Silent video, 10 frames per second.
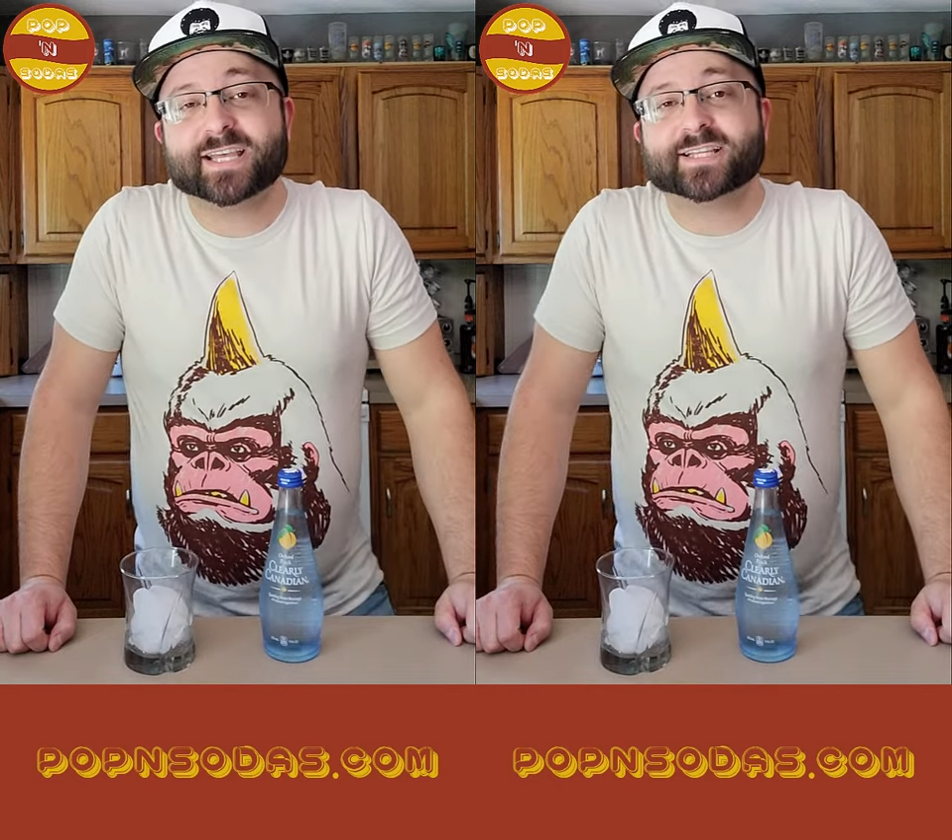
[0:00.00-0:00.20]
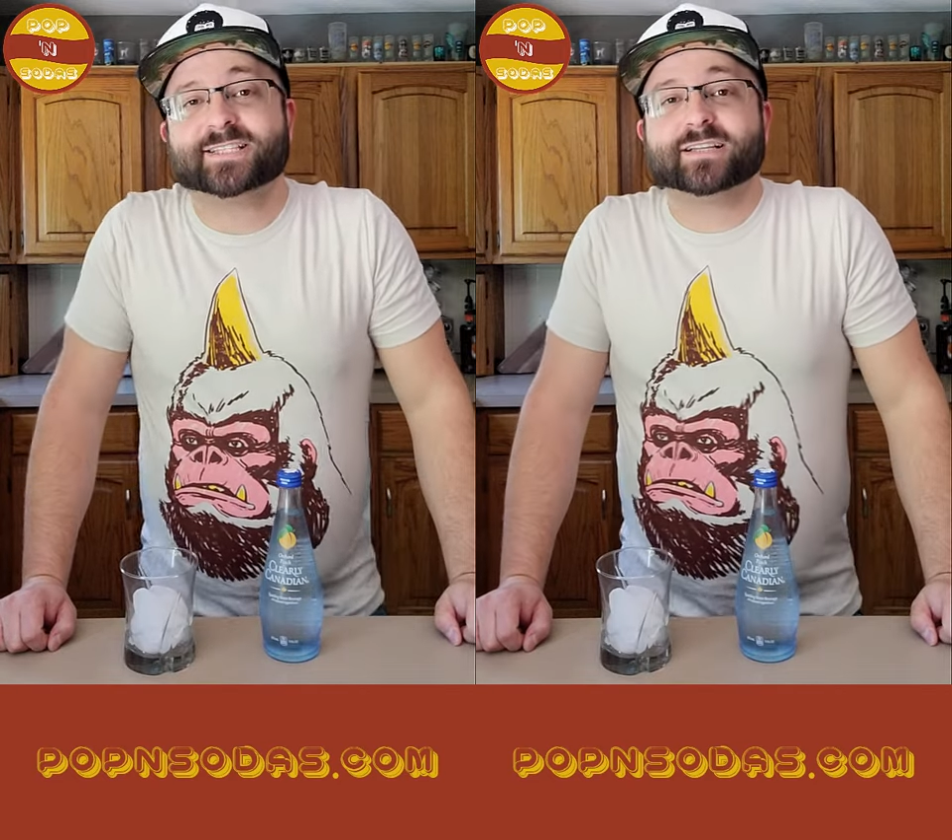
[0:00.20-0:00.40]

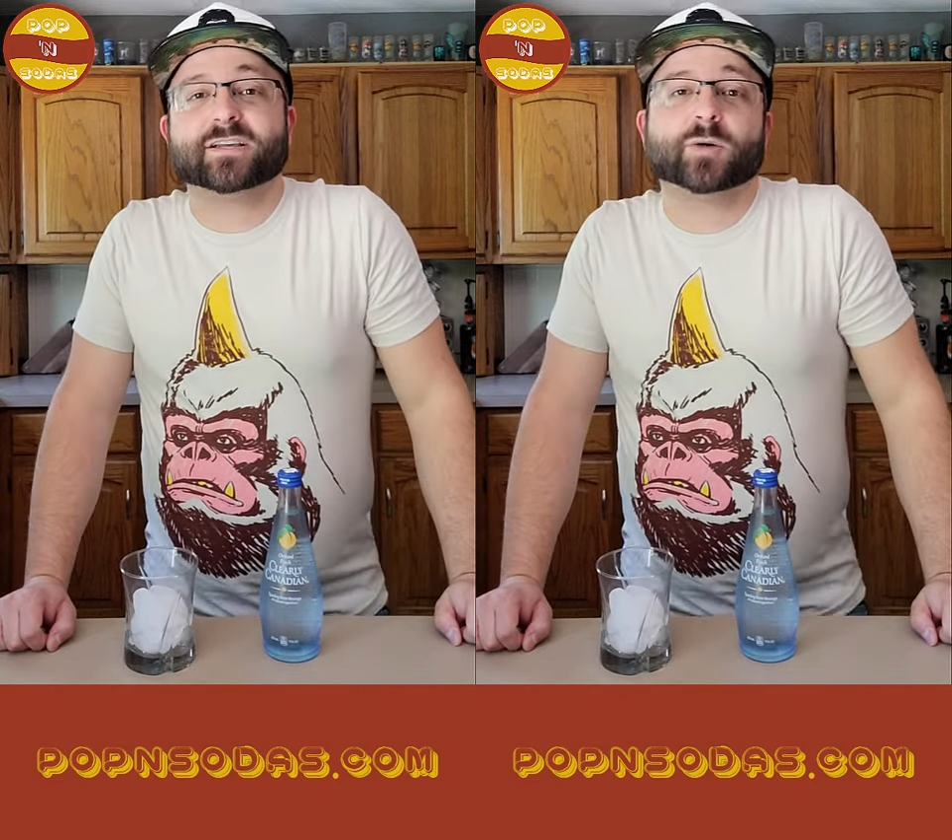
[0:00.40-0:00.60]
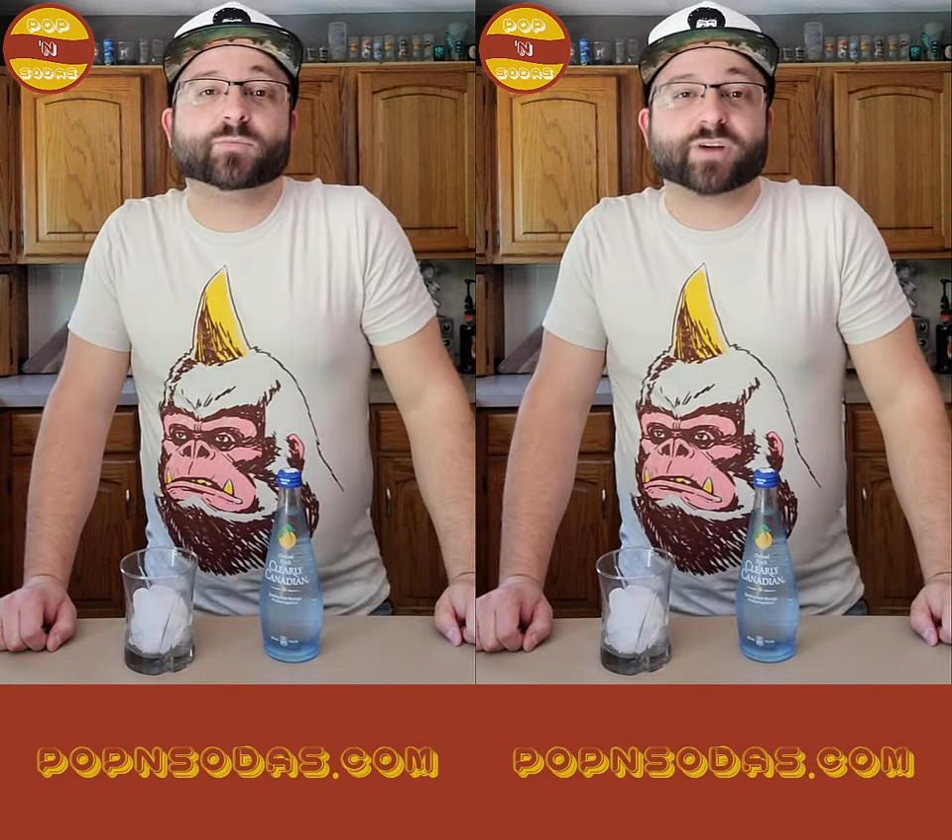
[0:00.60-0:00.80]
in the
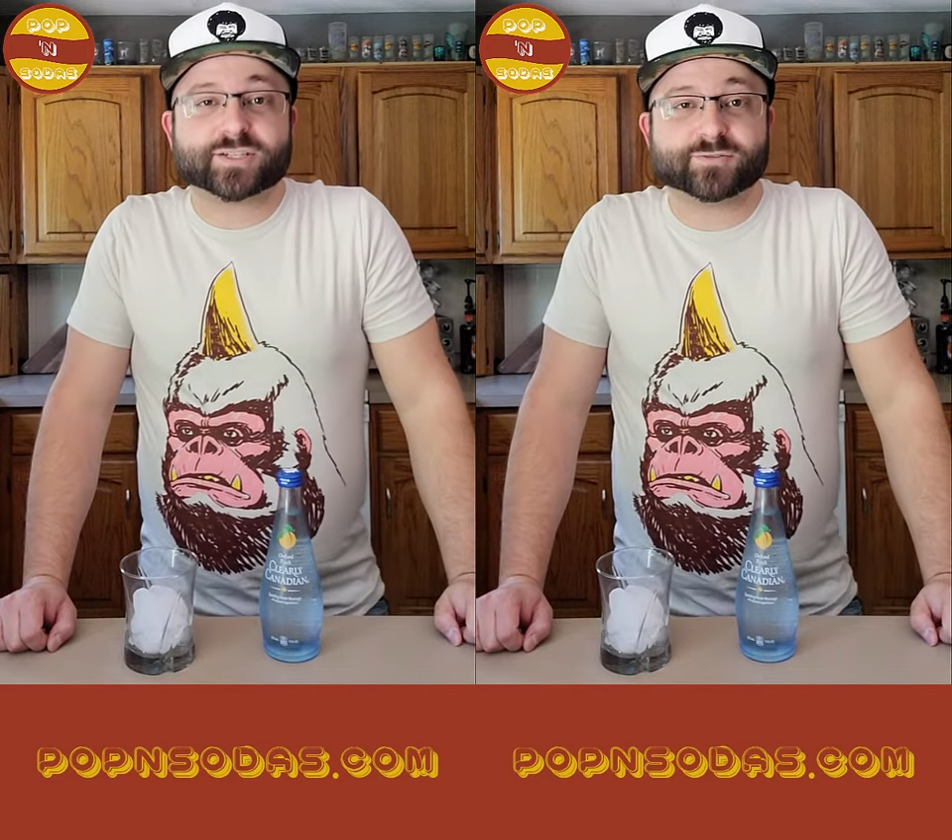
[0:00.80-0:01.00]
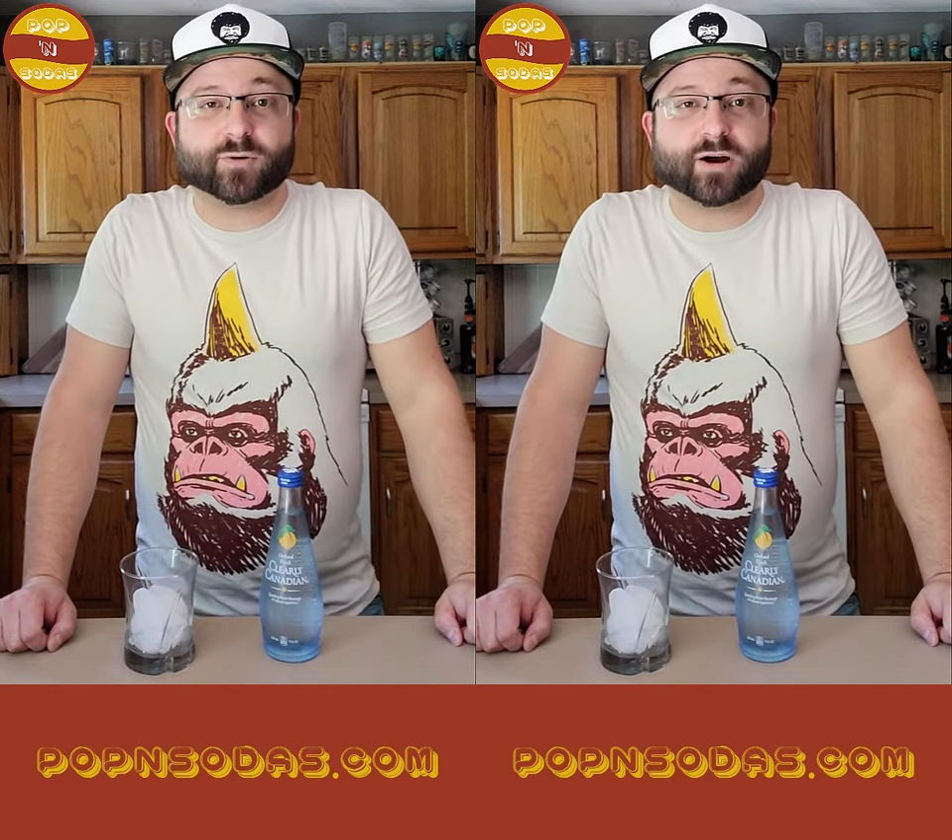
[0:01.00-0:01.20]
Tillicum
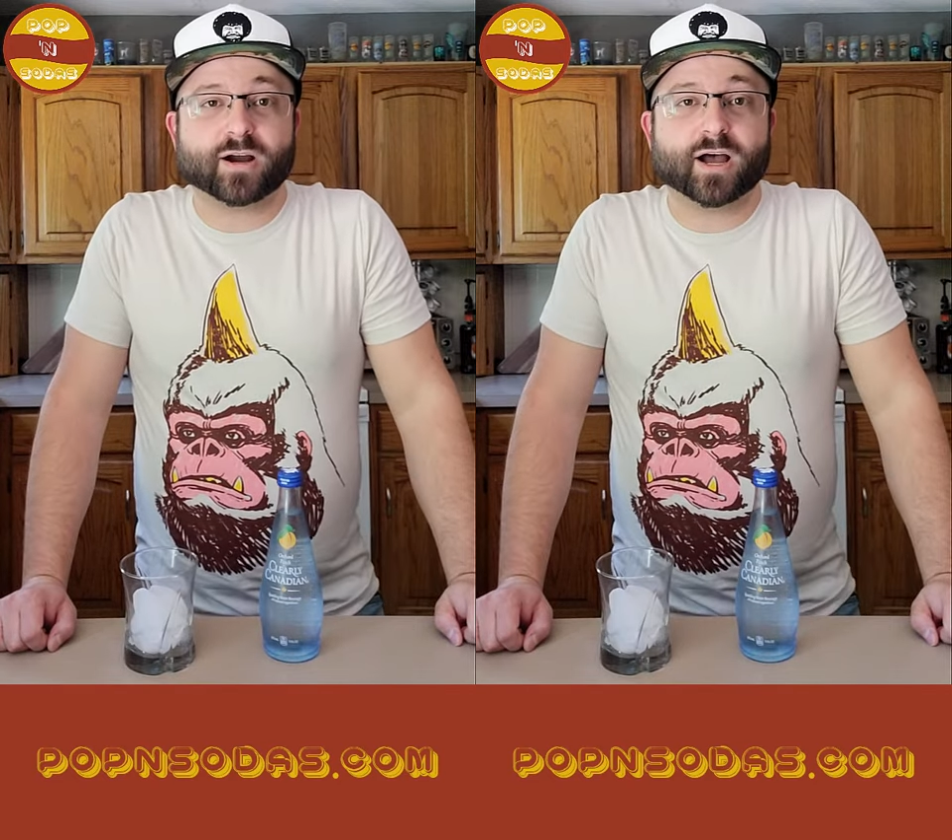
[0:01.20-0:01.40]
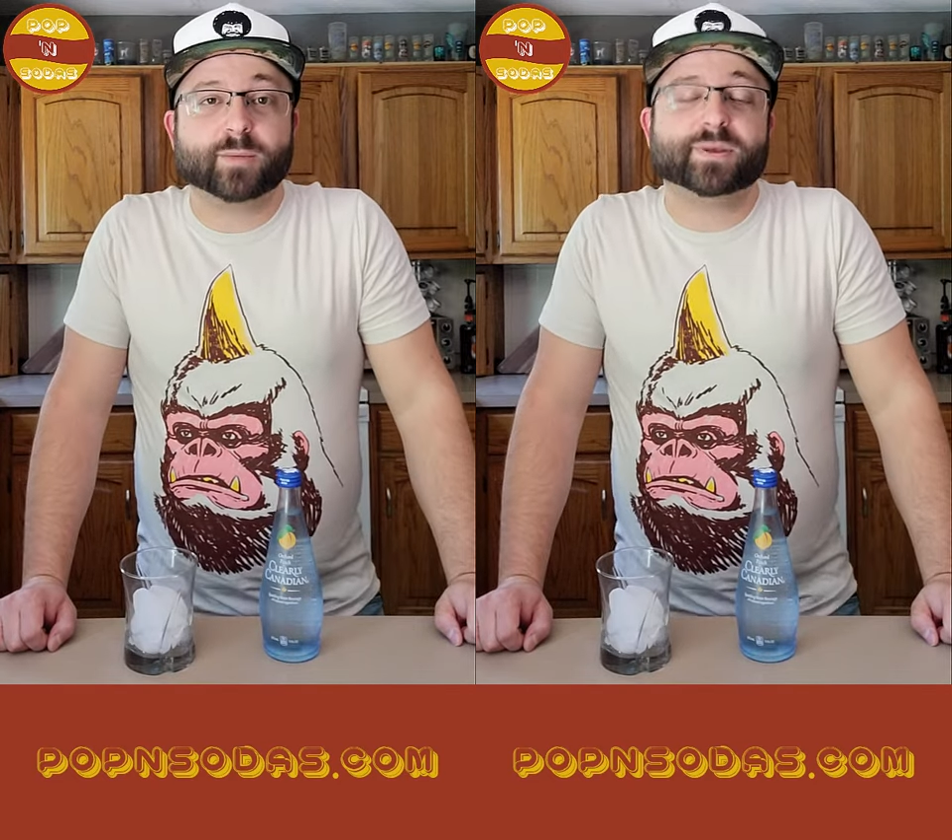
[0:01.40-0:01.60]

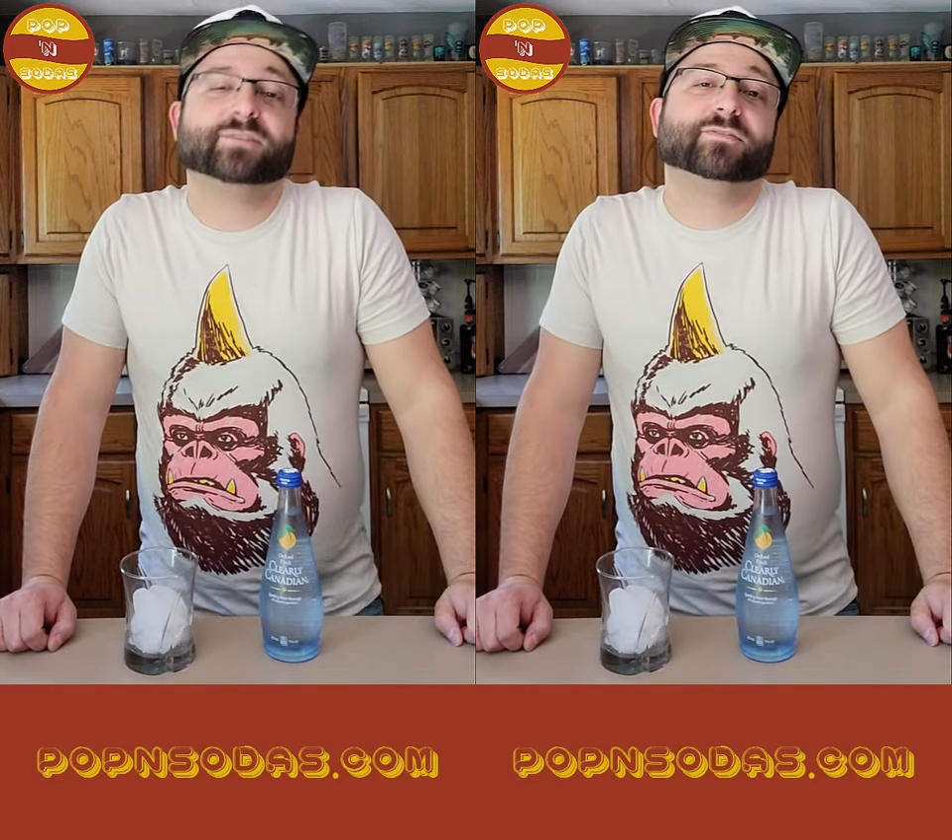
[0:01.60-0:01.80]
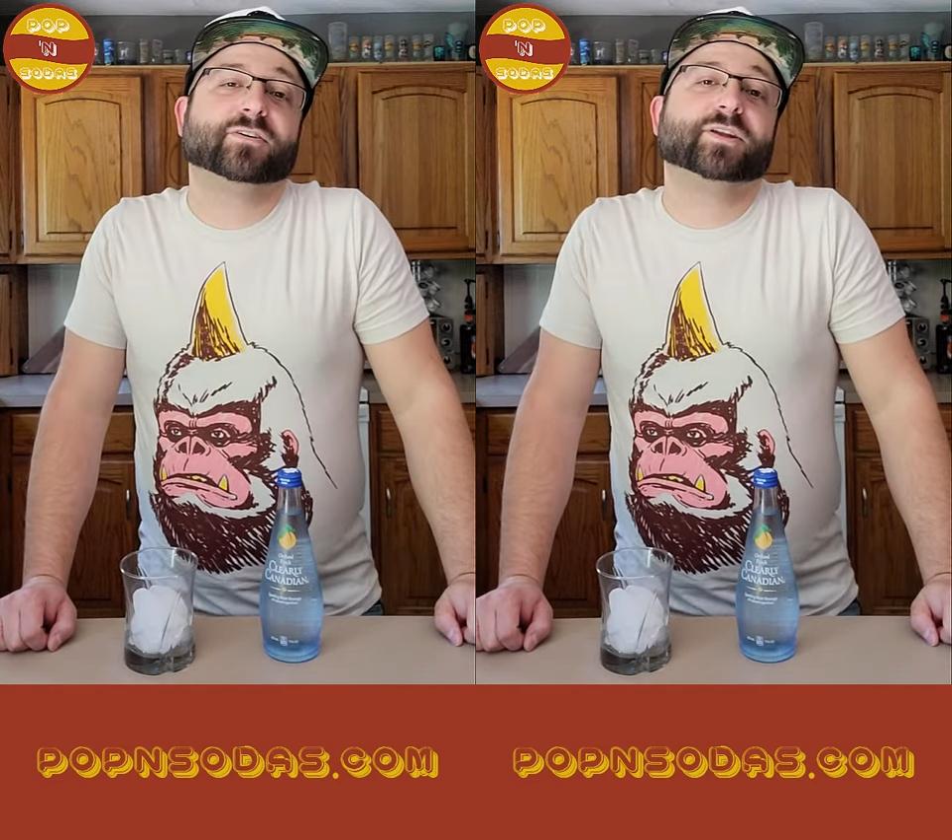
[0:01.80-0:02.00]
Reservoir up
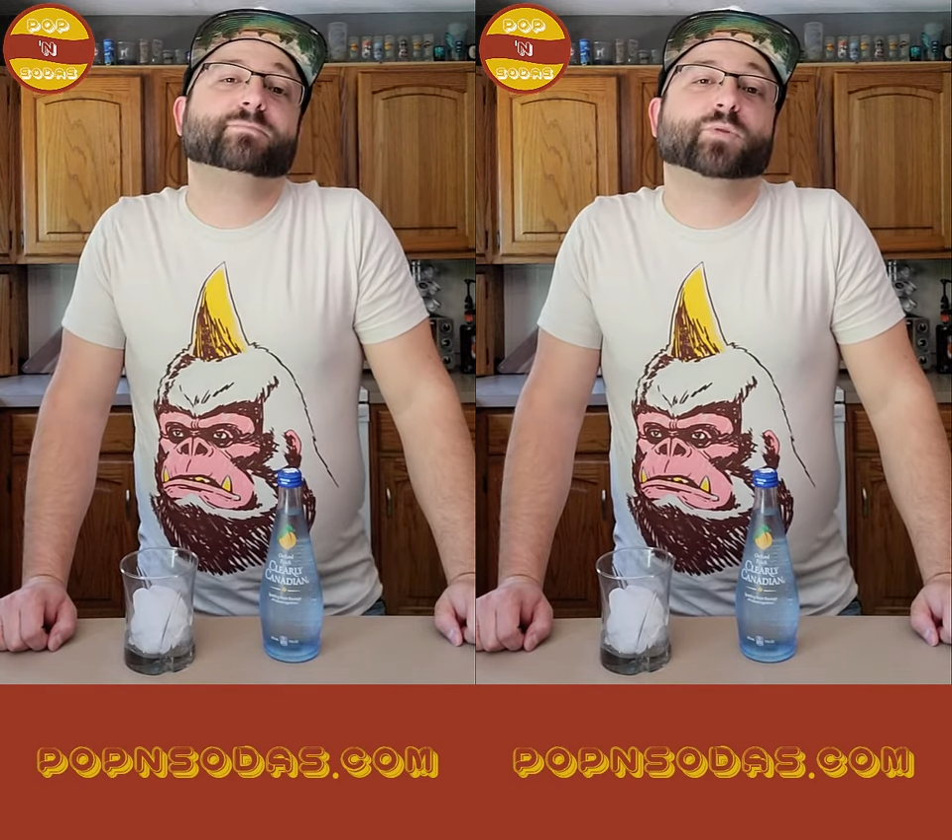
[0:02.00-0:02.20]
in Vernon,